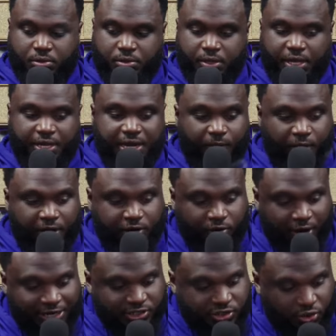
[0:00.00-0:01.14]
And that's why
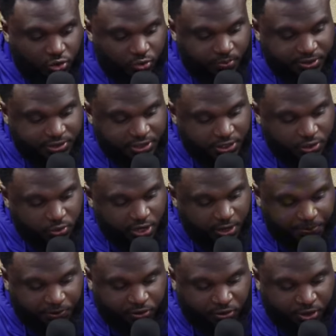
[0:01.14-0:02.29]
Christ told him and said, You
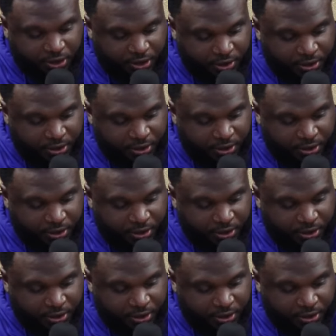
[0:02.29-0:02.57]
hypocrite.